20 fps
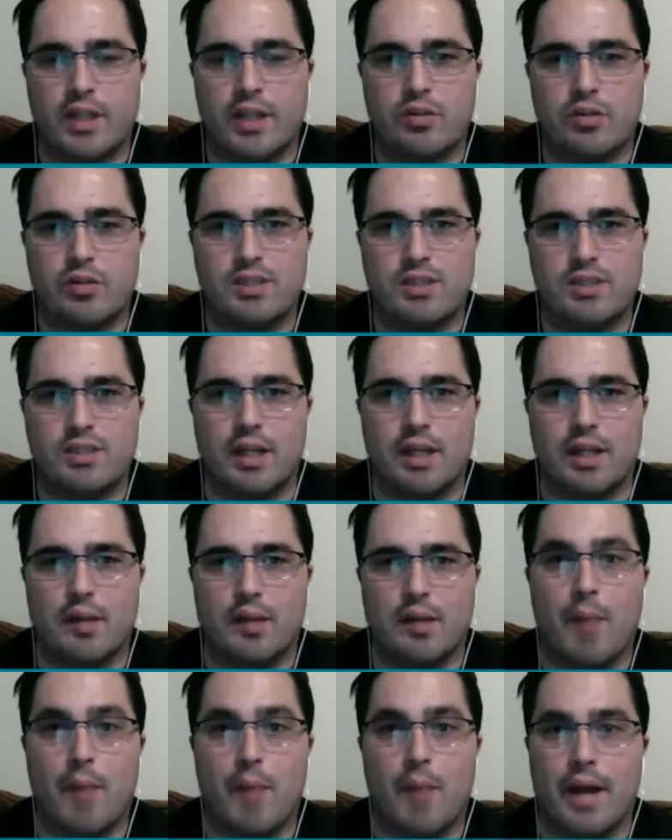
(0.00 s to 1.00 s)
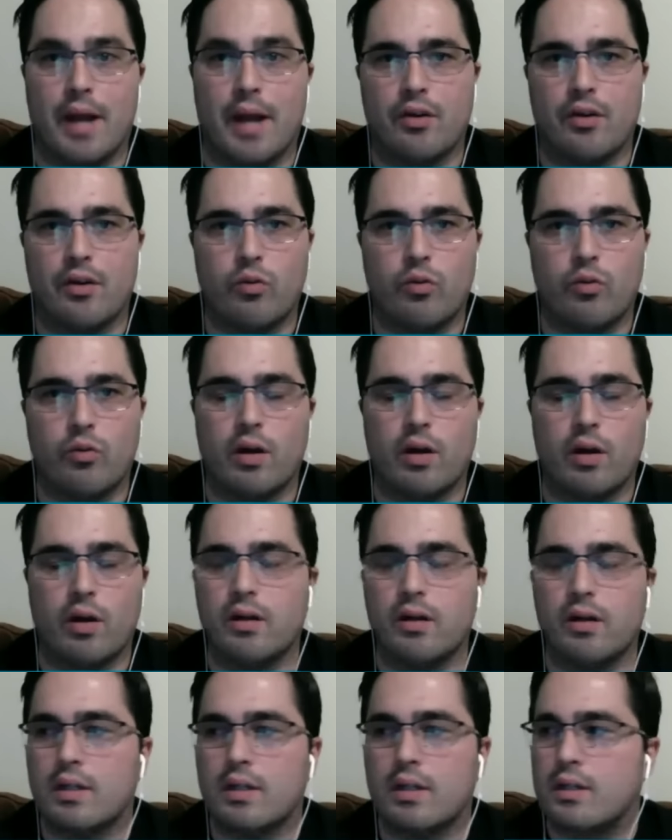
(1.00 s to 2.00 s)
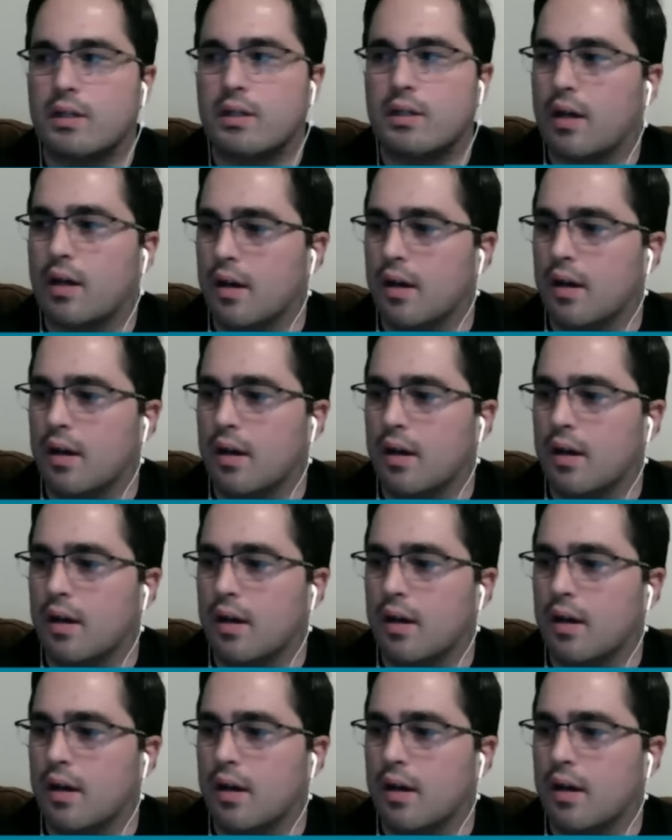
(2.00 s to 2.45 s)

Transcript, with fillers: already seen it at Meijer as well. Uh,